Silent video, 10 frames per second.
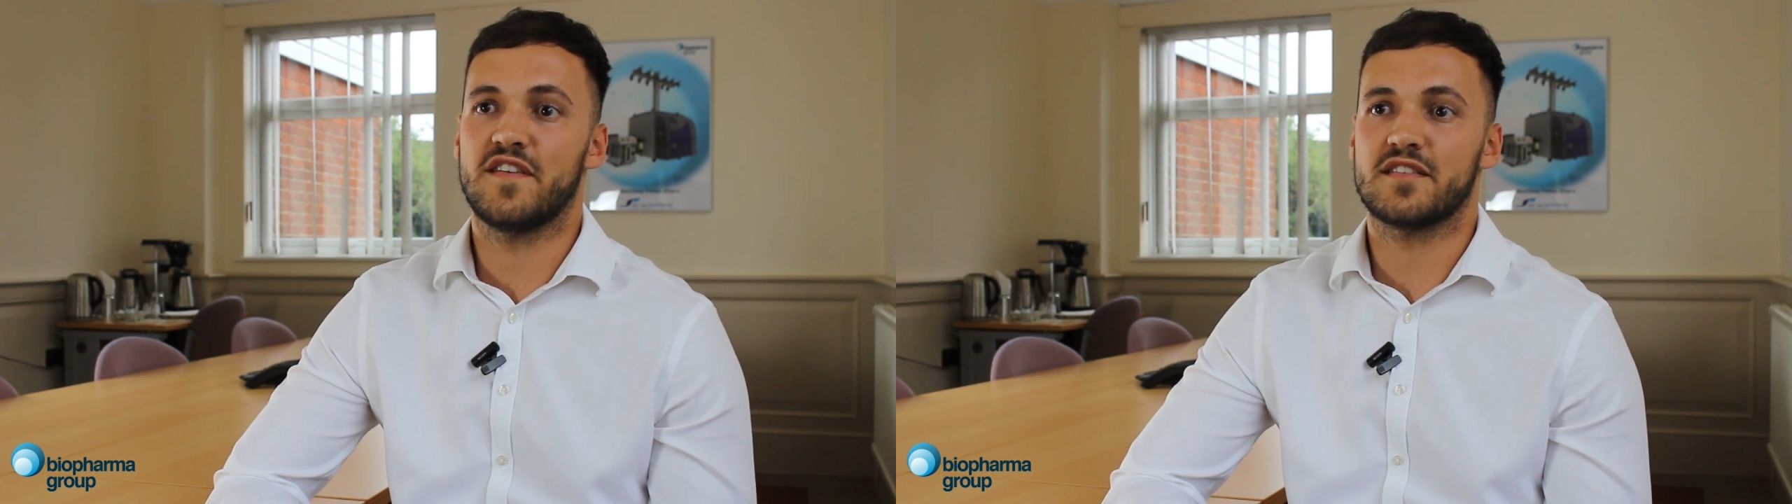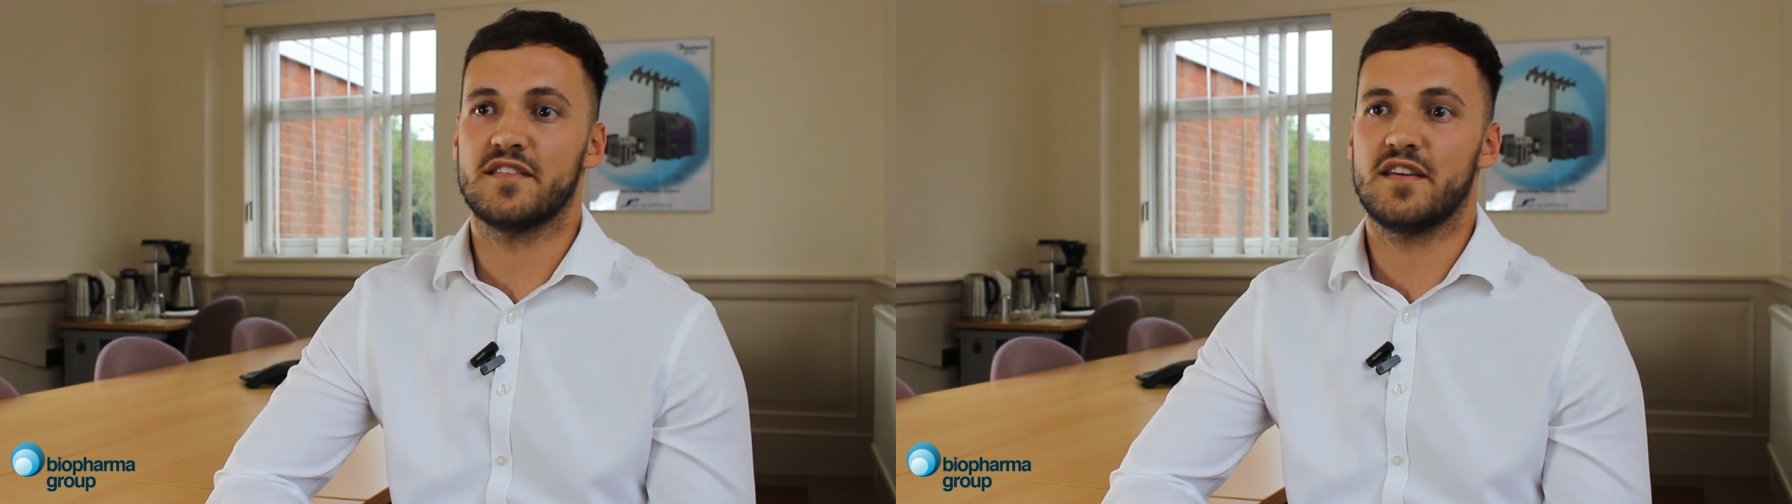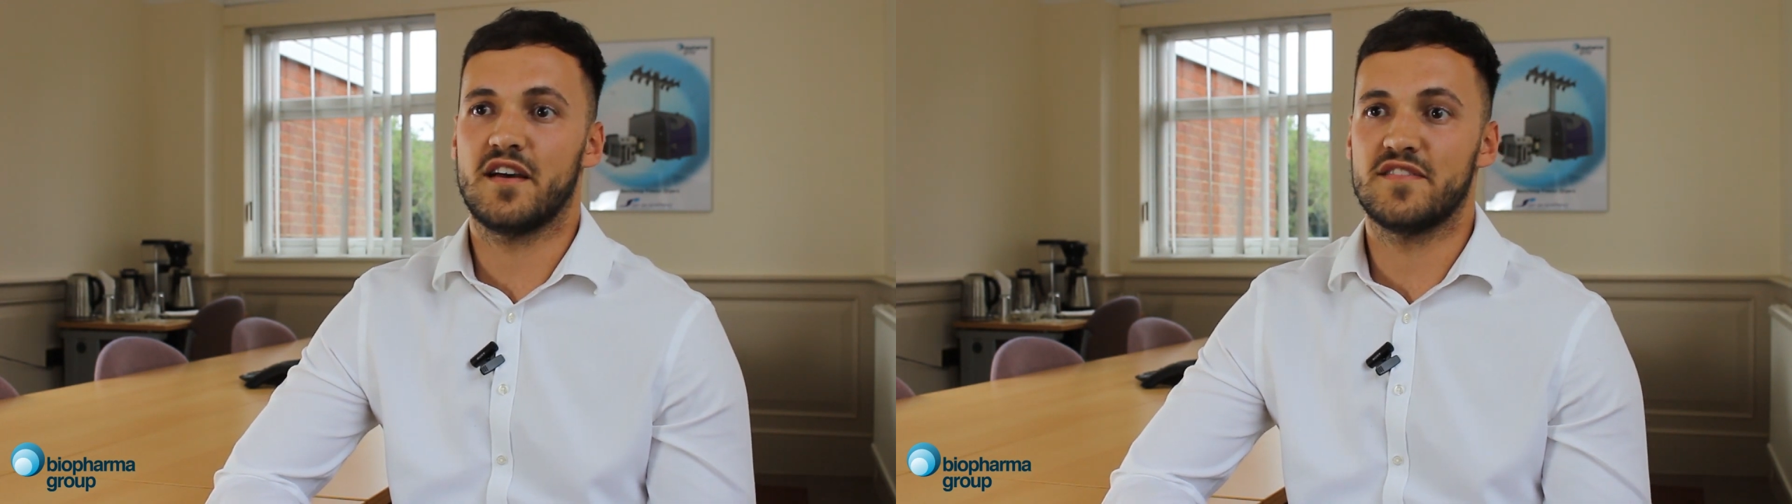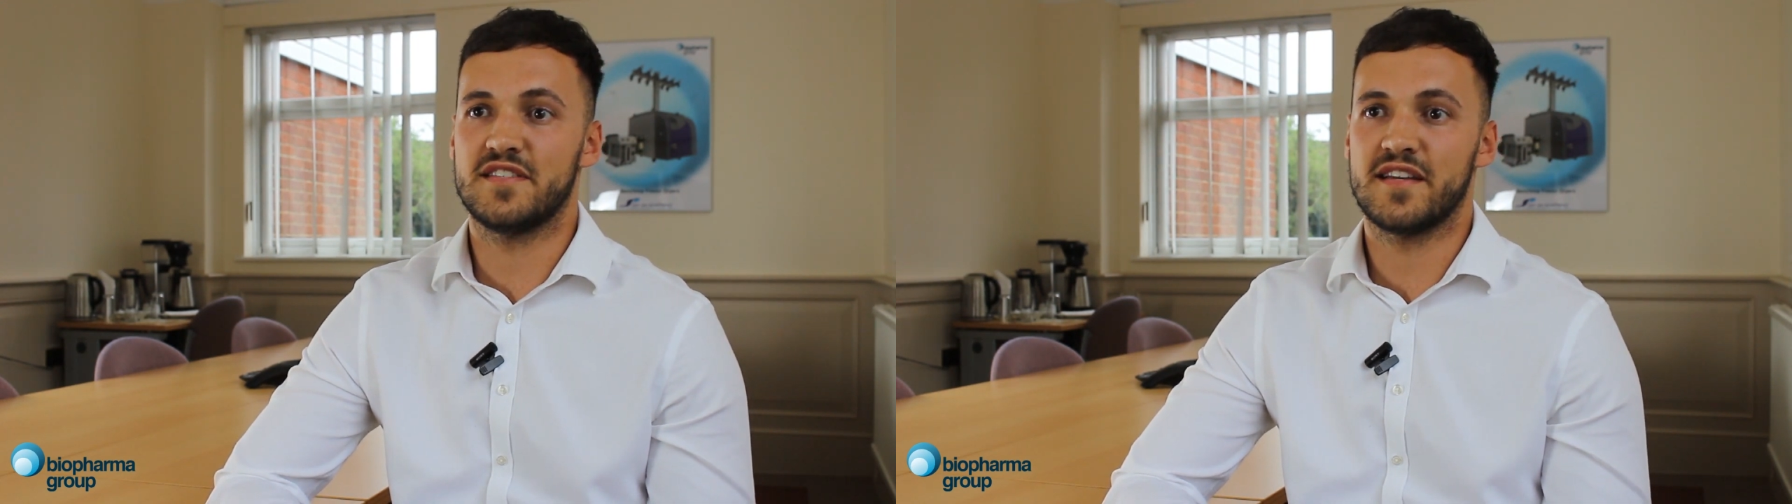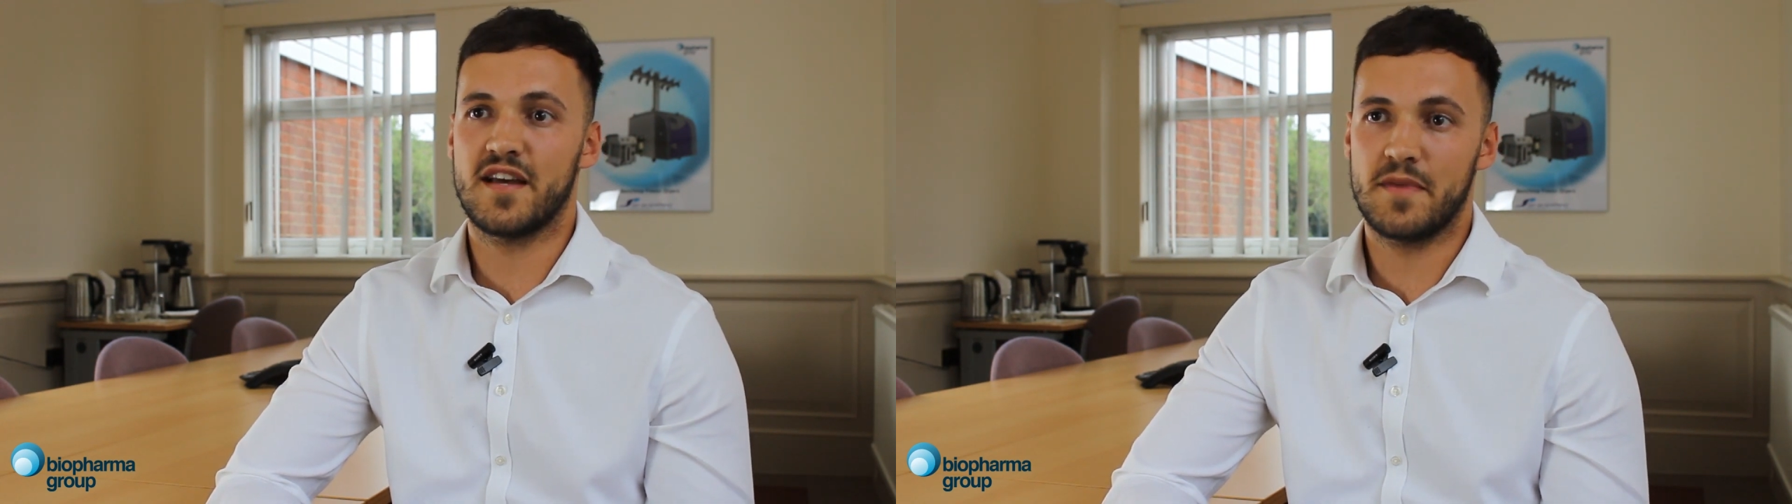fact that they have a
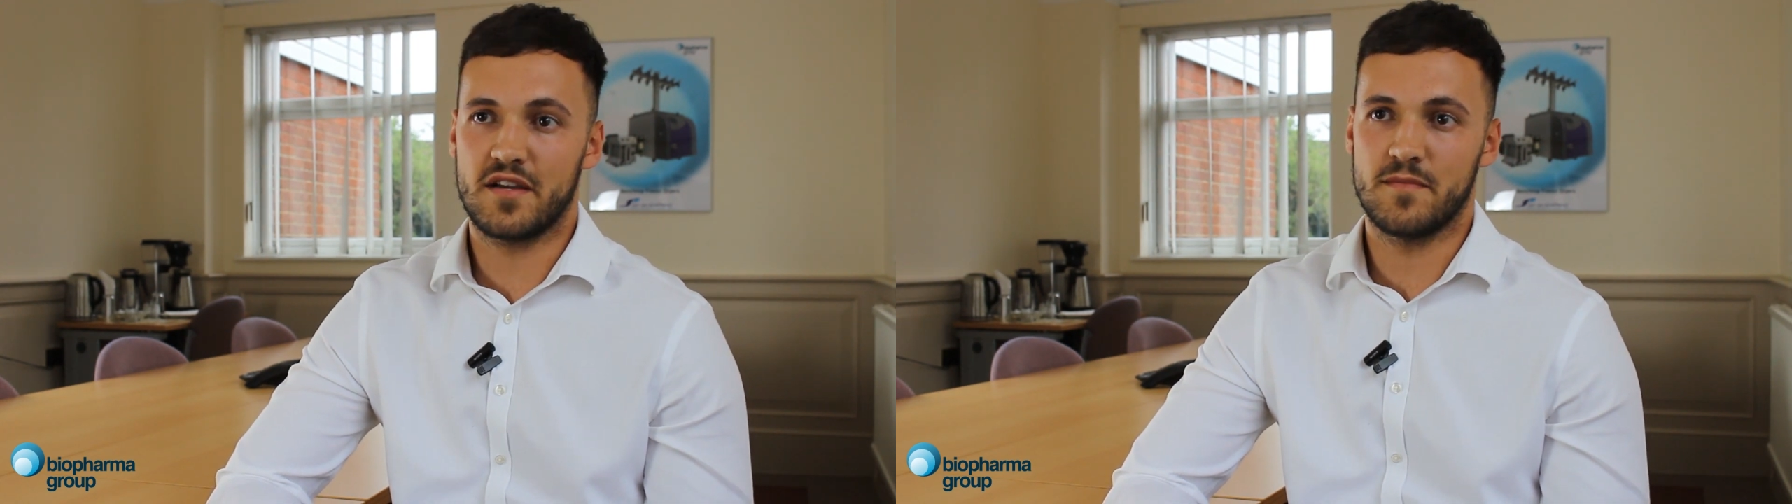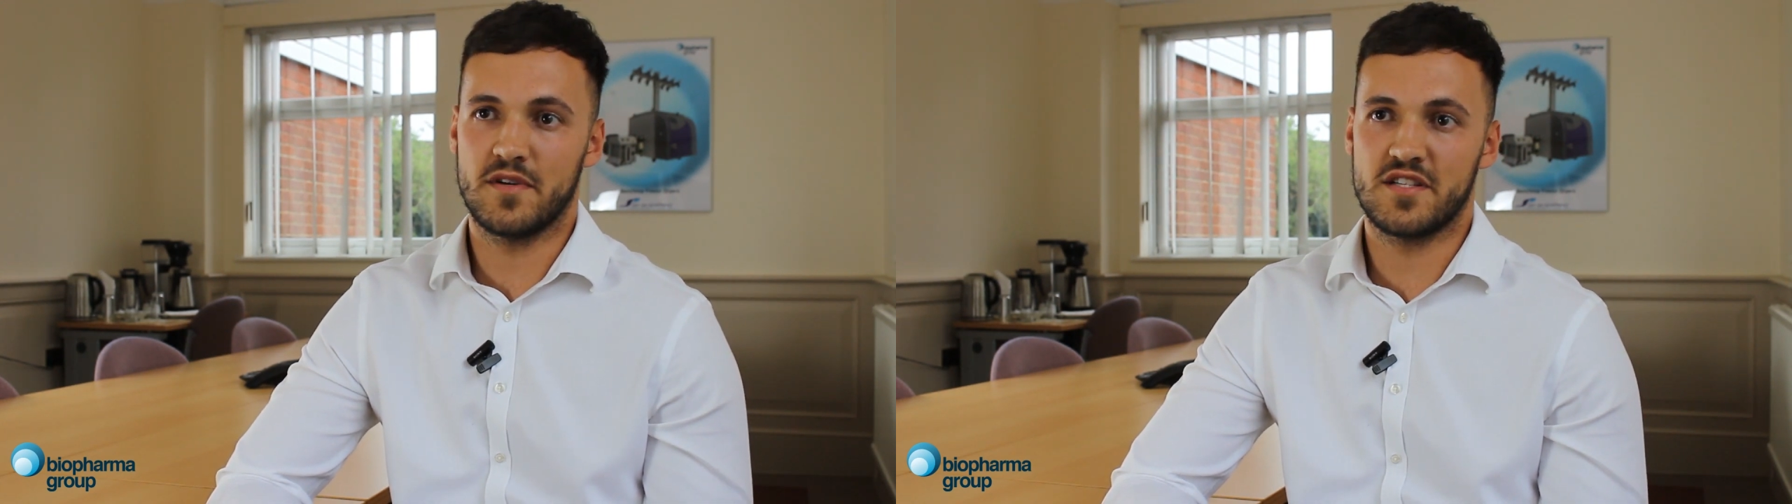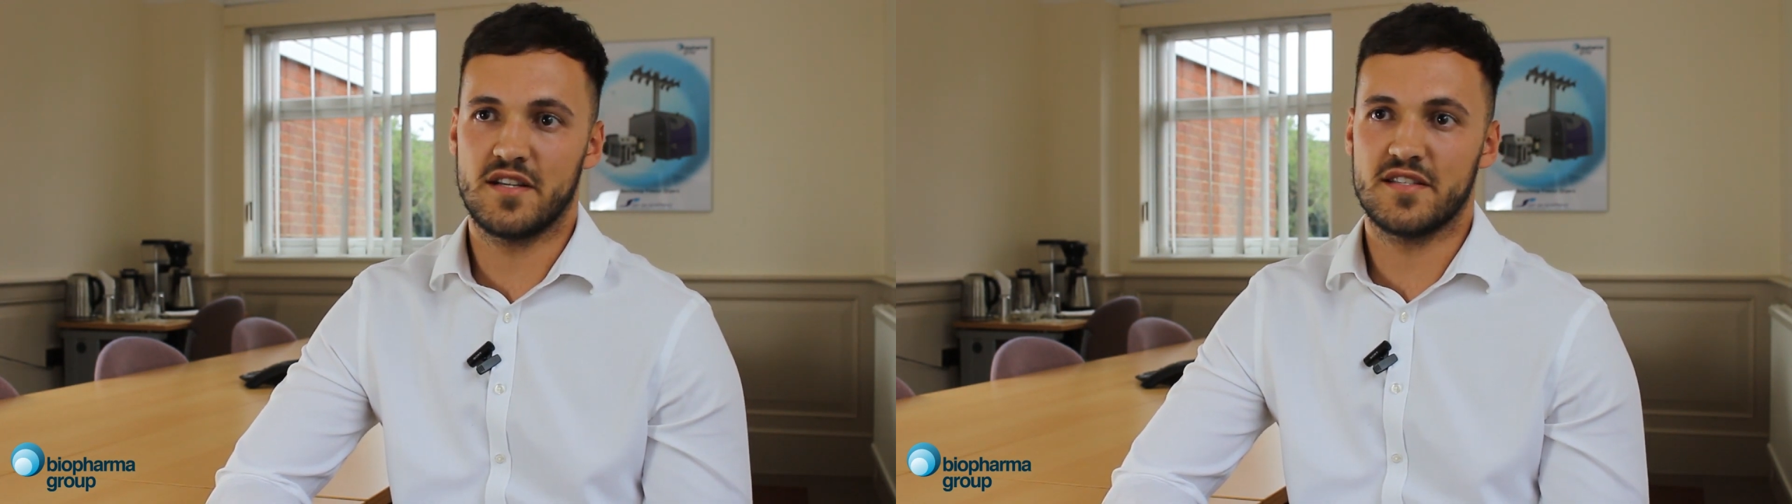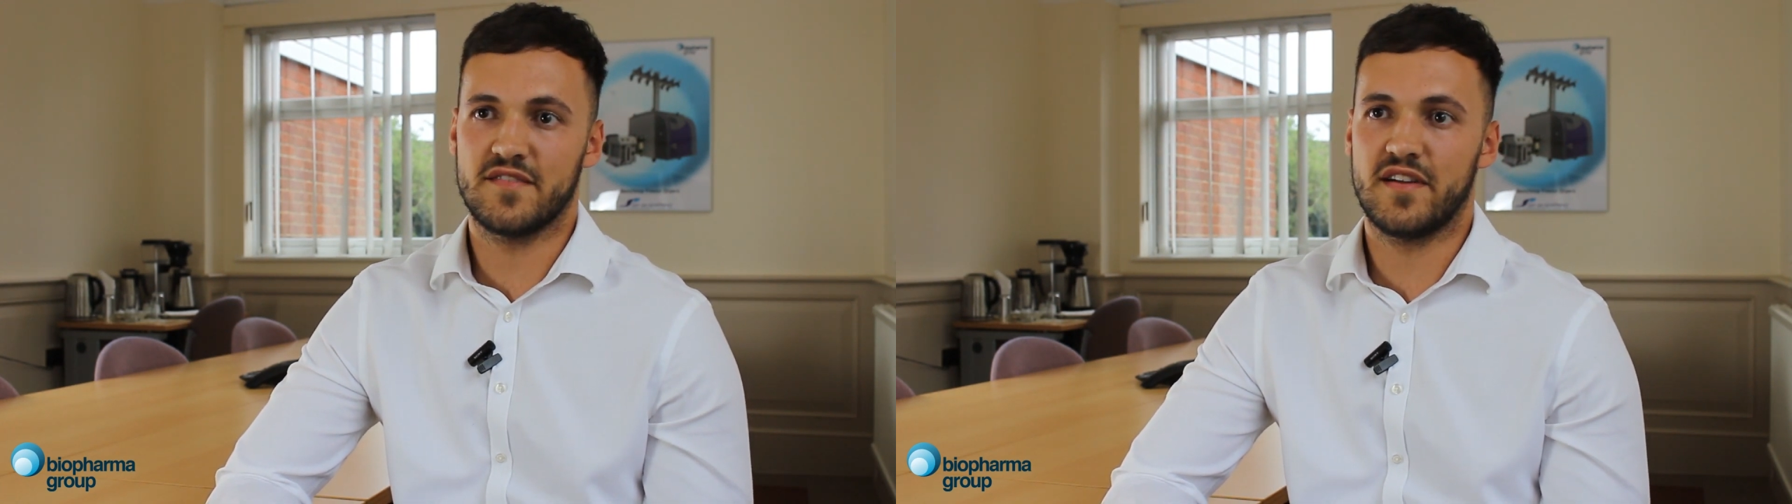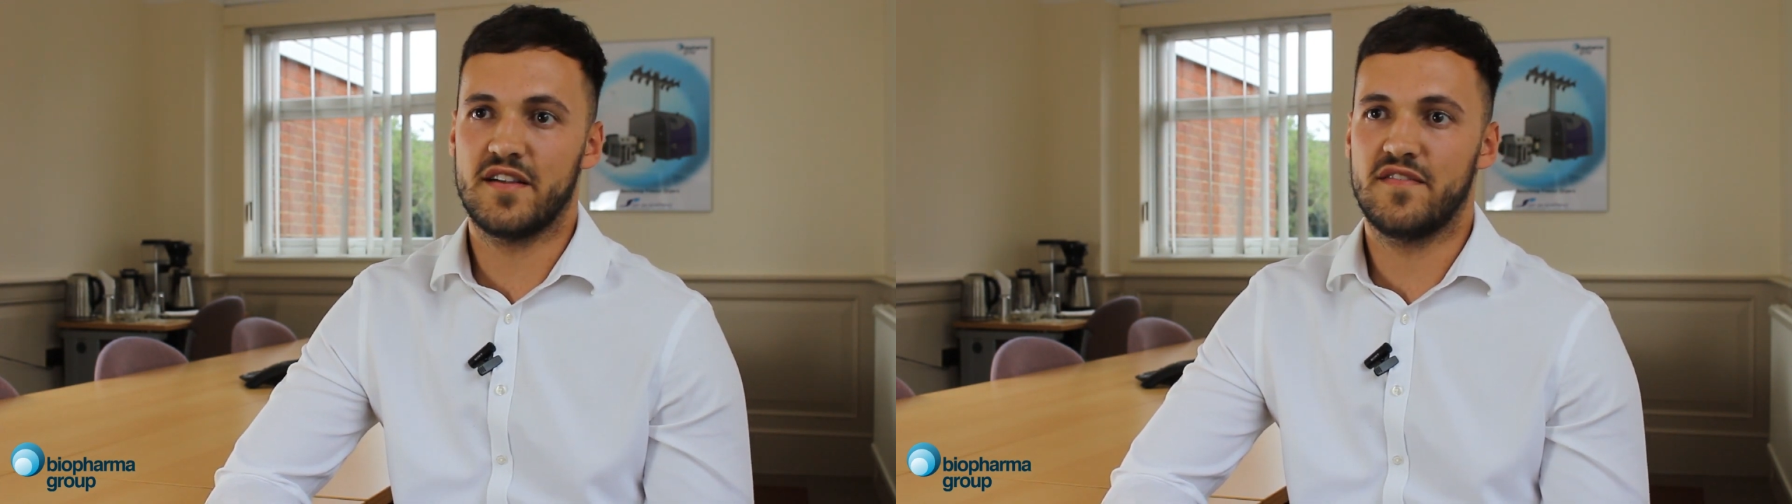dynamic
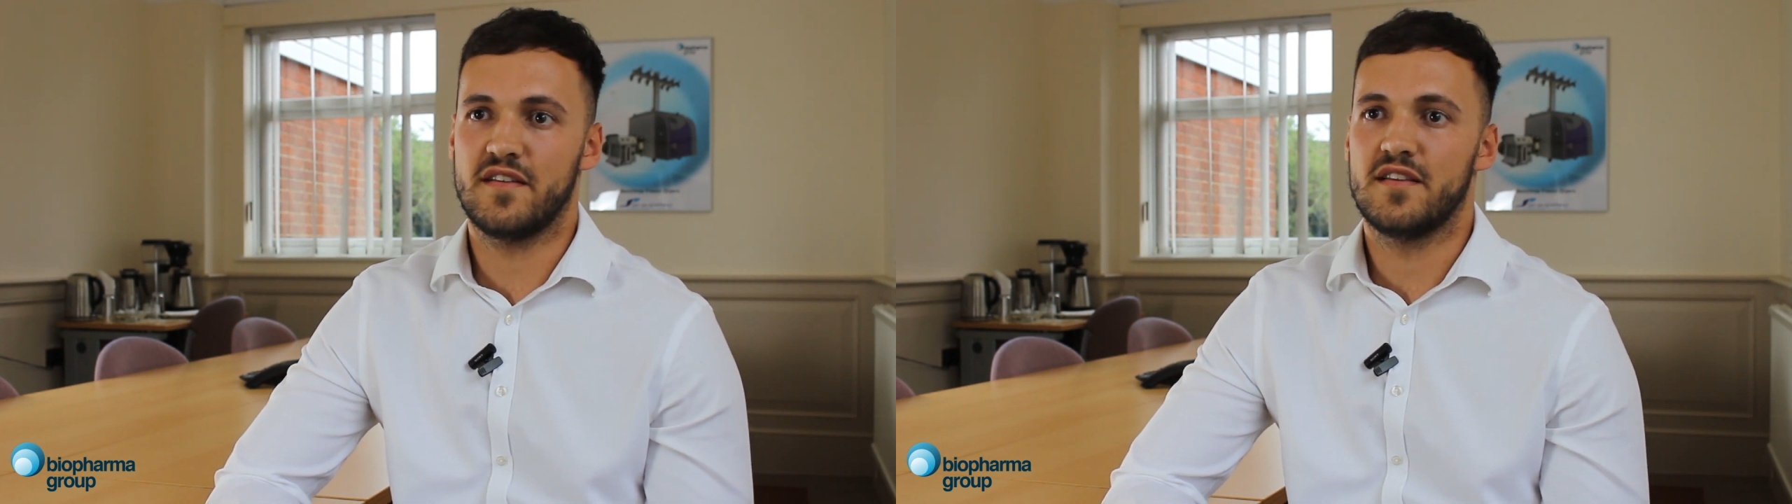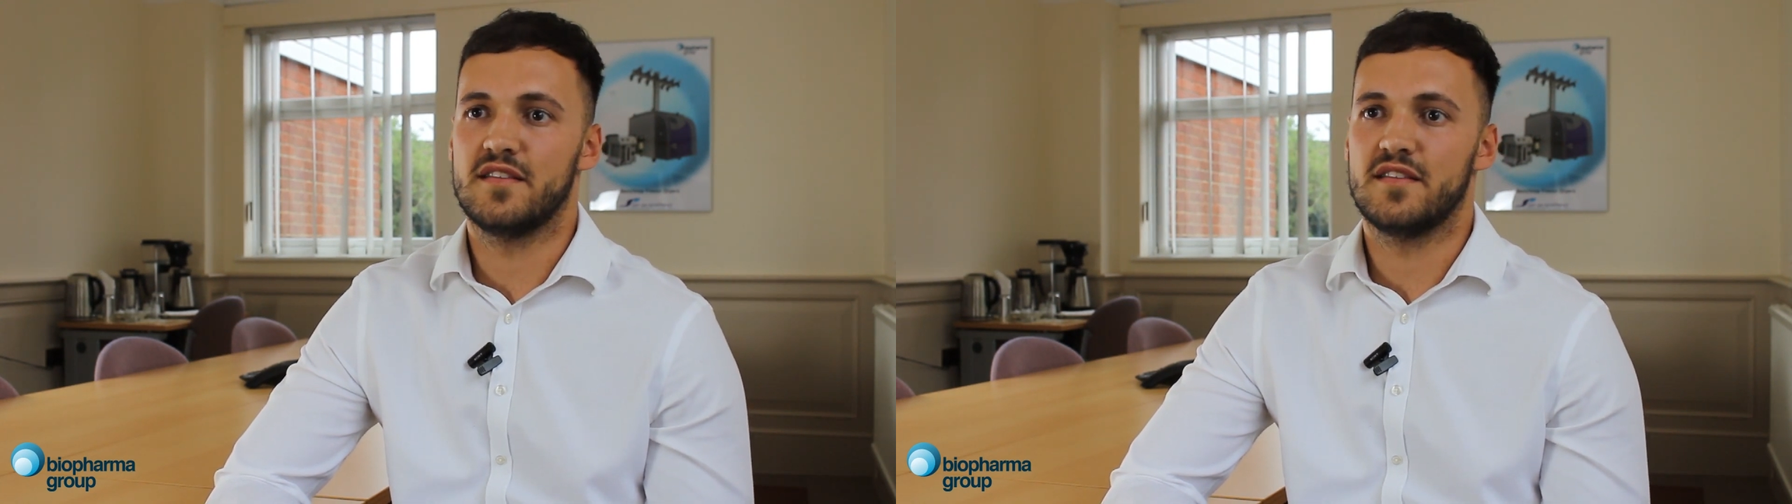homogenizing valve.